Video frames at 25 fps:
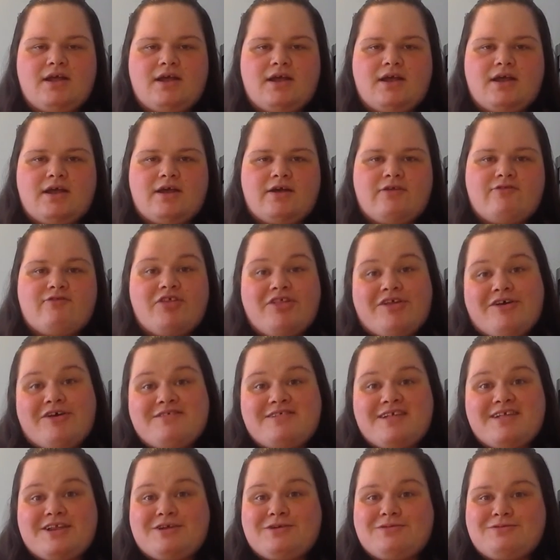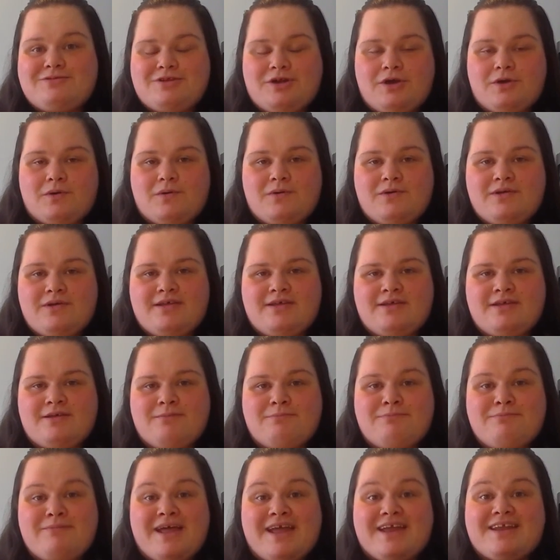For those that don't know,
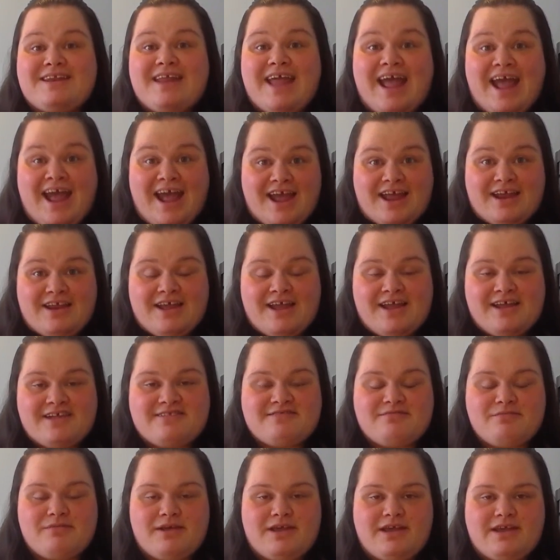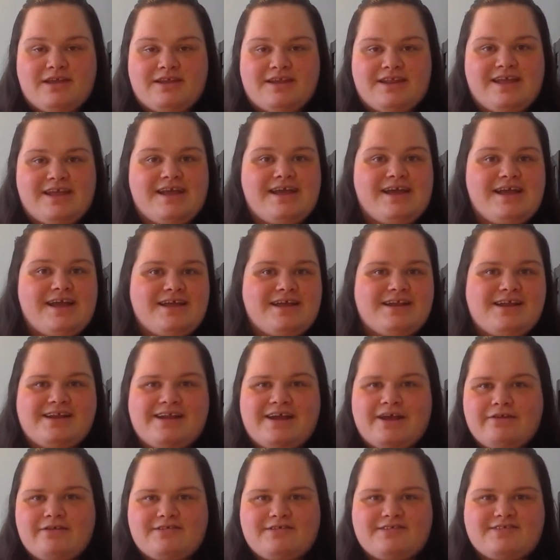my dad has been in and
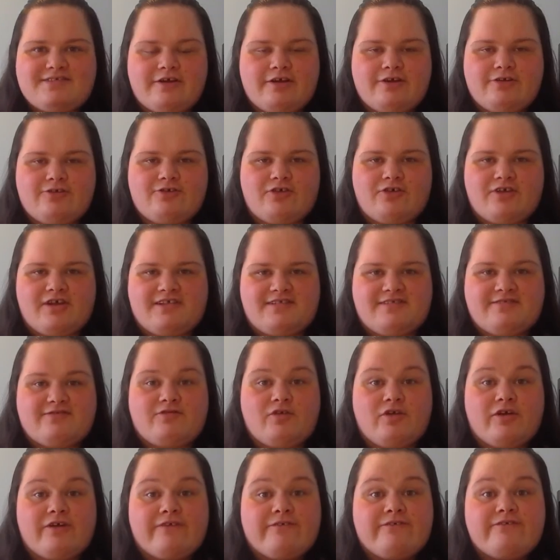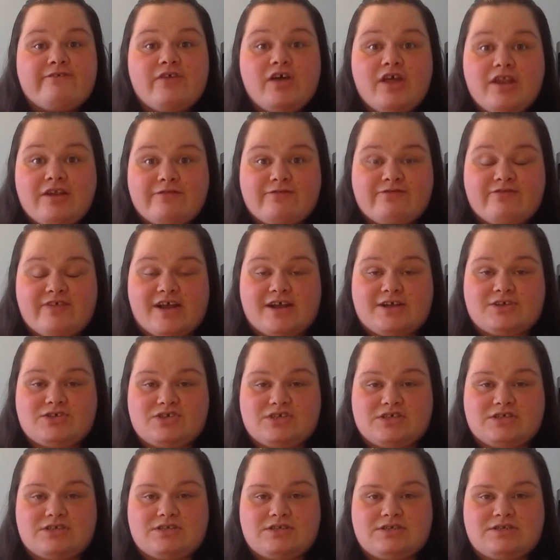out of surgeries for a foot
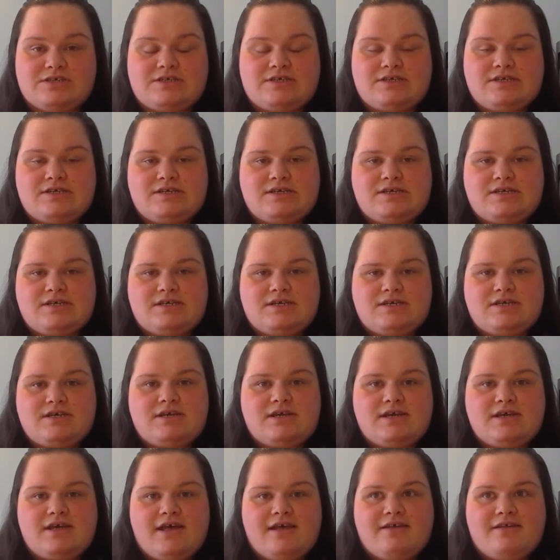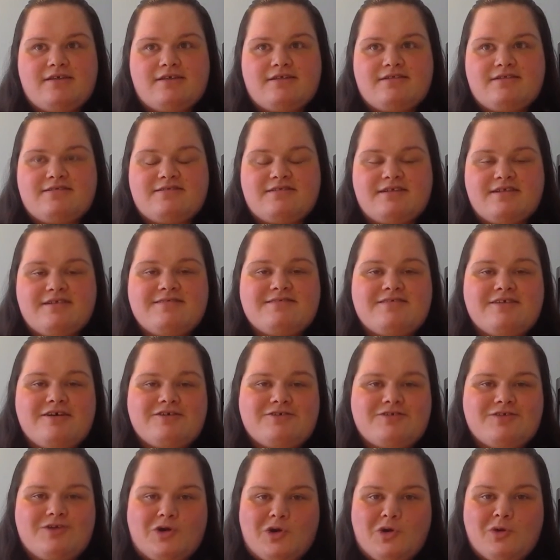infection since
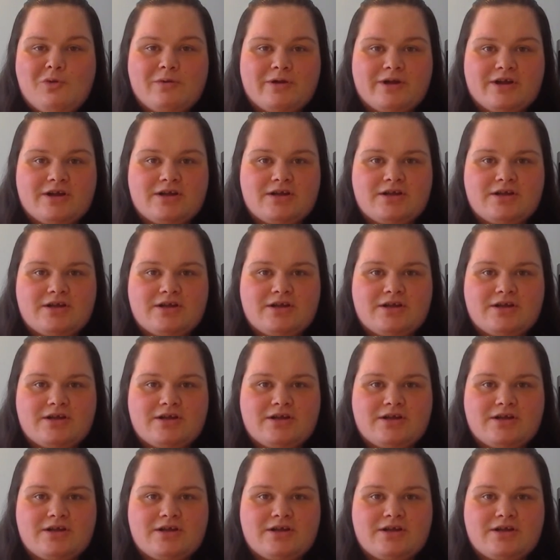October.